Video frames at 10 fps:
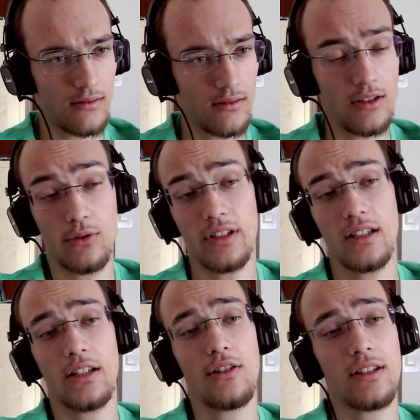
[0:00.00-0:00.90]
No, they
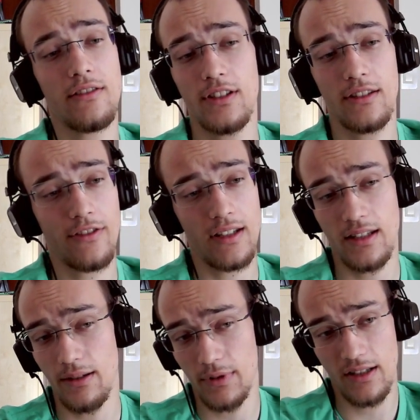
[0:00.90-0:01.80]
cannot even defend,
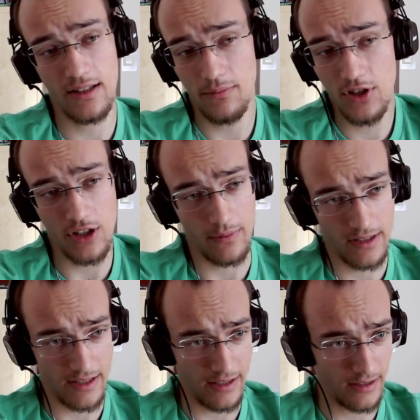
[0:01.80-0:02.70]
yeah, because the bishop
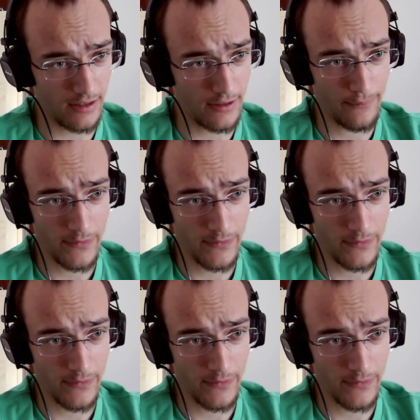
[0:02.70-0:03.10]
is hanging.